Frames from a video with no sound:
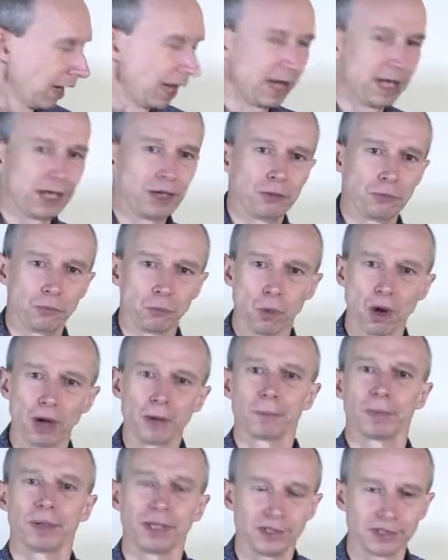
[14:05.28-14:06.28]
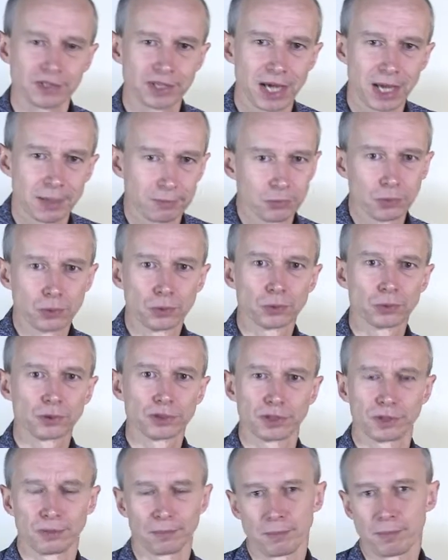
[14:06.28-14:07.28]
a one-piece
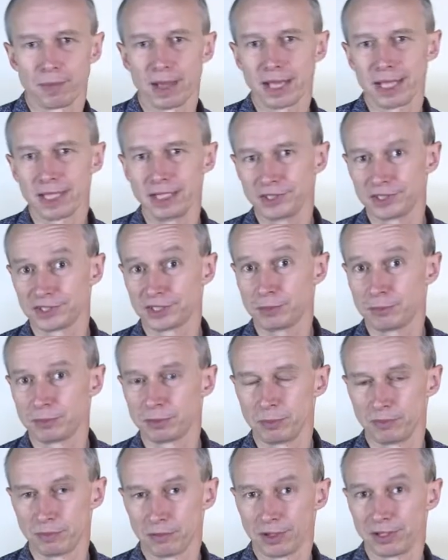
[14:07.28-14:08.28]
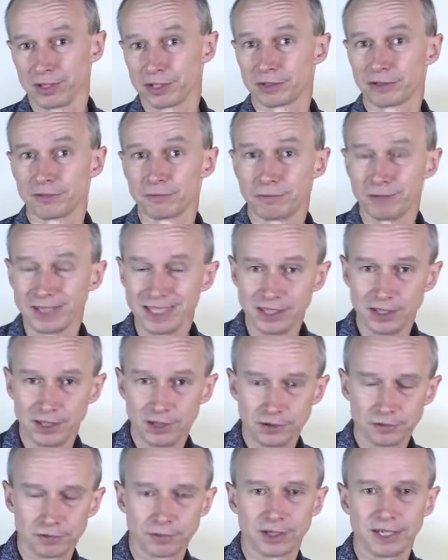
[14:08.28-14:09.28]
camcorder may seem to be very
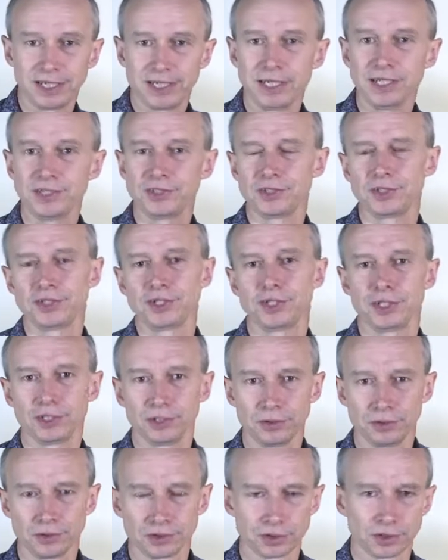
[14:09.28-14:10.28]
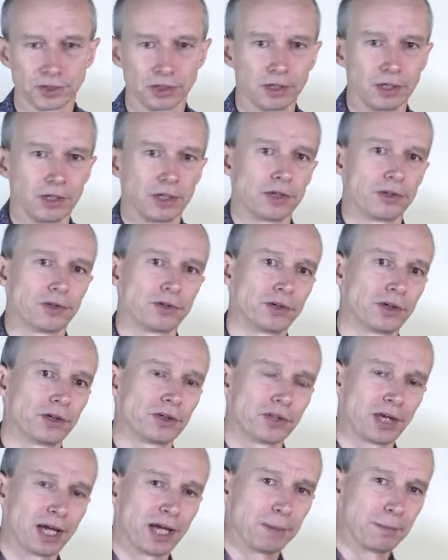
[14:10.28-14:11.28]
convenient, very easy to use, that
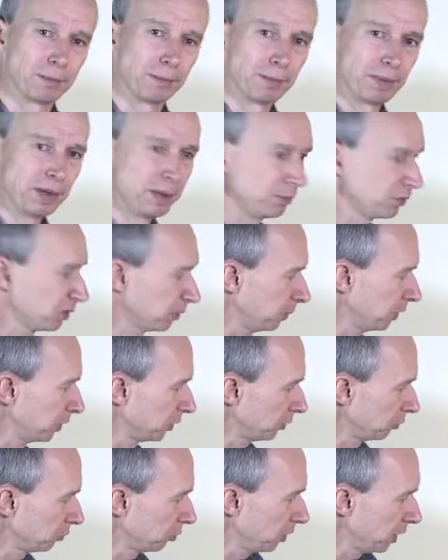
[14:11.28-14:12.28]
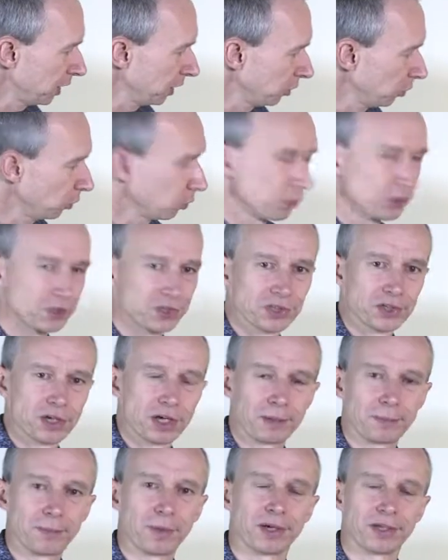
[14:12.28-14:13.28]
a beam splitter rig or a
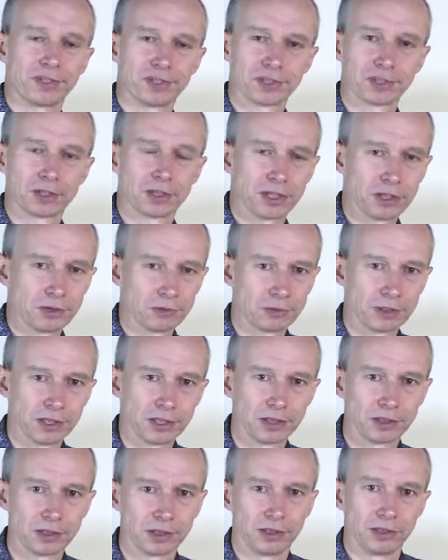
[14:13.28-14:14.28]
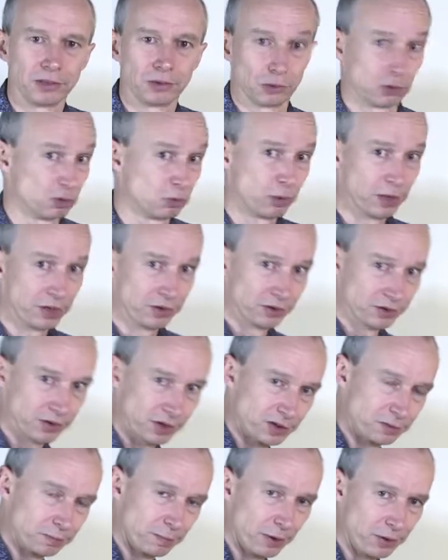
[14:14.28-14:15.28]
side-by-side rig, or a rig that
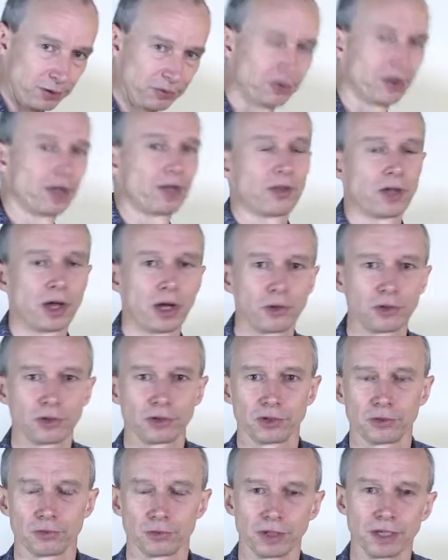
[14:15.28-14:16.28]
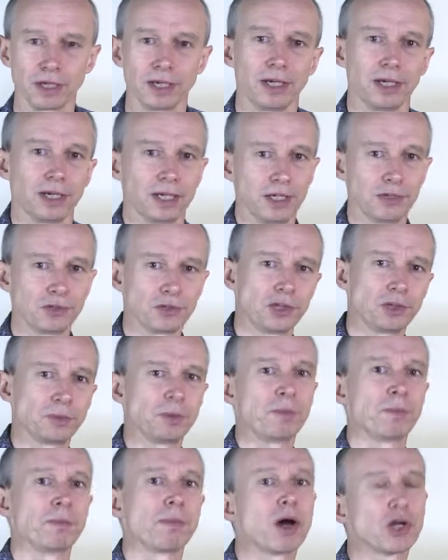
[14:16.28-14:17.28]
does both, like the Hurricane rig, is going to be
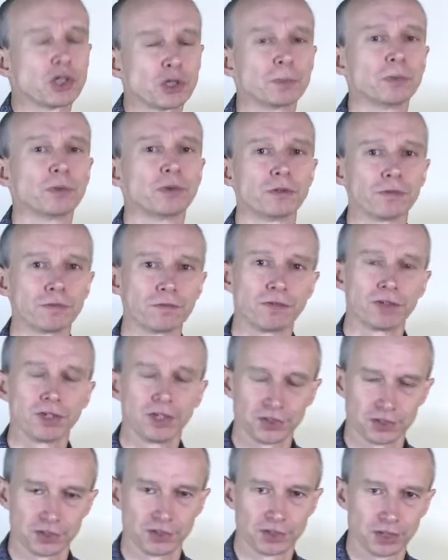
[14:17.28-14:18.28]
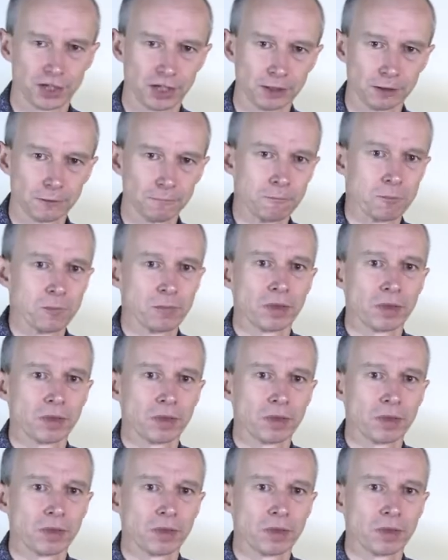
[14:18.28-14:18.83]
much more versatile